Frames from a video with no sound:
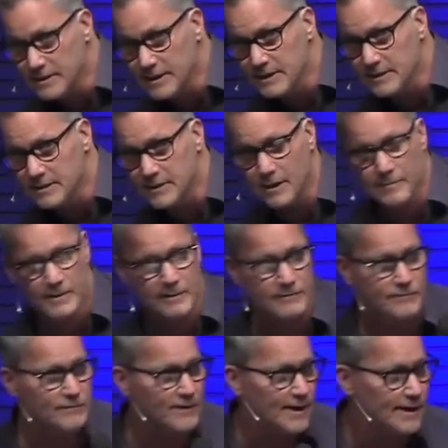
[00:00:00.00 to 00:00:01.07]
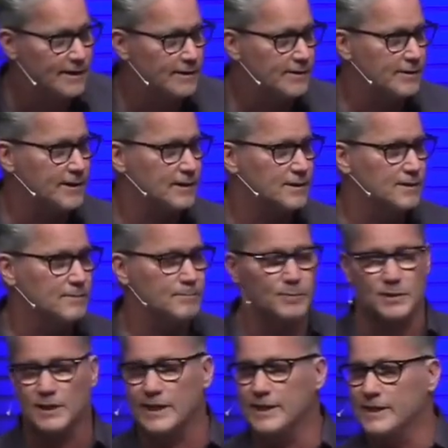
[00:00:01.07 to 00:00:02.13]
incoming fire and
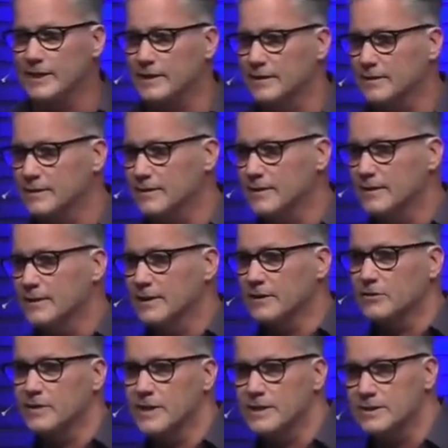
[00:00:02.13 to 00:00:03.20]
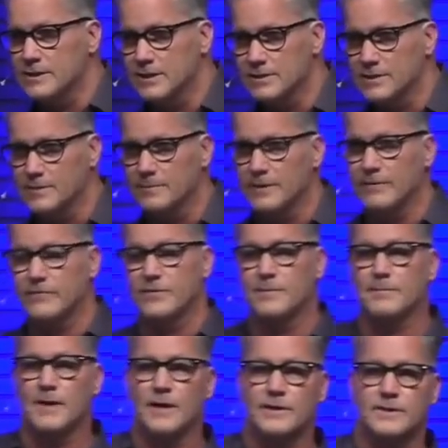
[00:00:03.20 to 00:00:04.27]
complaining and criticism of the
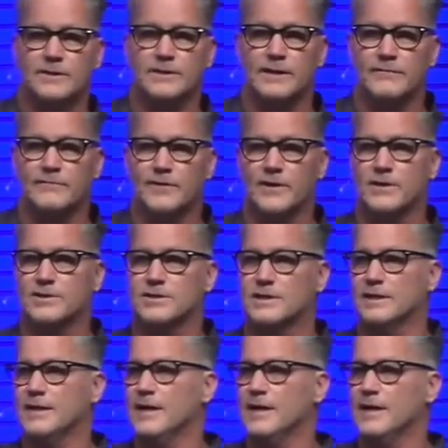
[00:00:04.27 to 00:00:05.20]
modern day Pharisee,